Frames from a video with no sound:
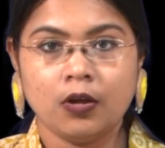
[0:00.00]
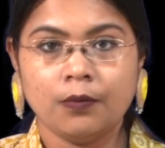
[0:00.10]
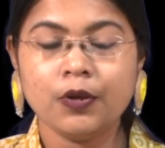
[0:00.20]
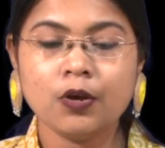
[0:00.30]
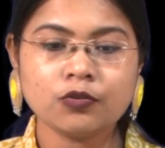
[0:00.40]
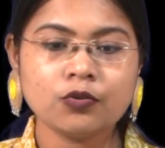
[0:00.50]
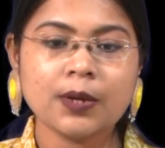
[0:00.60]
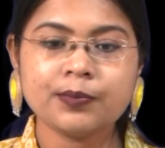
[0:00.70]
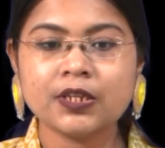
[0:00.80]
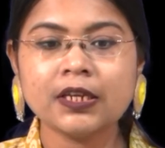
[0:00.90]
because we
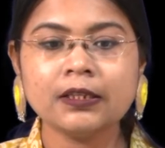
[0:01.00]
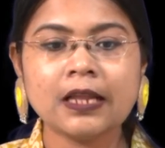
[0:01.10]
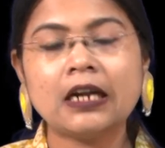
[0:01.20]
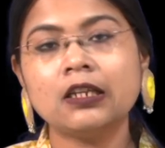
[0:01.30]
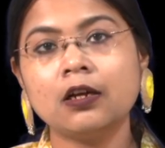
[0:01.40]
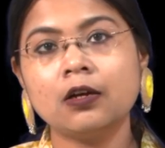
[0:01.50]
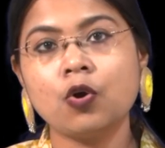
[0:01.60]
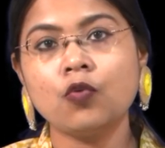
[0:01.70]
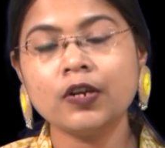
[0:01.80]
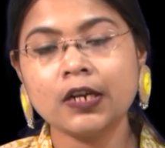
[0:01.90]
have seen that the
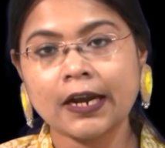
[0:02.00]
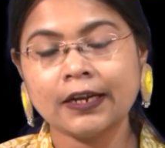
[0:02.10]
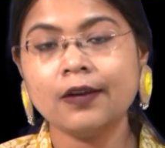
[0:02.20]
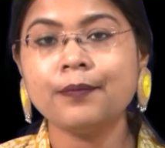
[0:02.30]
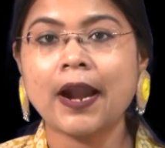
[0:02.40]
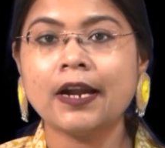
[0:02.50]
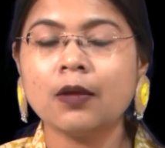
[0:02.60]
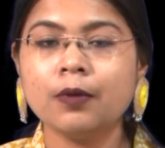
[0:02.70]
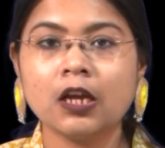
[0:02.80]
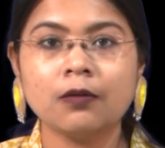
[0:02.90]
COVID-19
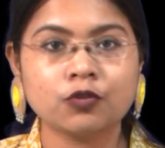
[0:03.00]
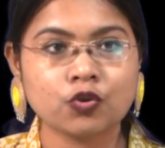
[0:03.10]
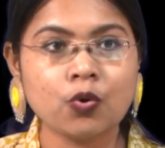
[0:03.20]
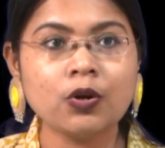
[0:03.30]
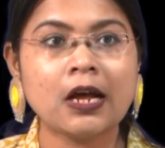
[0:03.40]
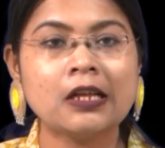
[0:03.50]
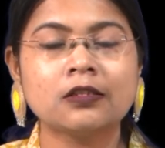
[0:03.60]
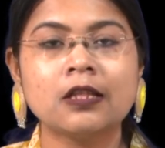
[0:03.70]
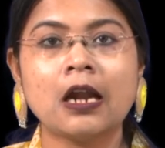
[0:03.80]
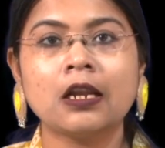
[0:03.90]
pandemic have shown us
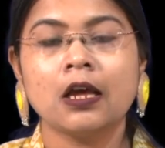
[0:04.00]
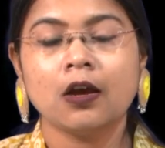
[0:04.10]
that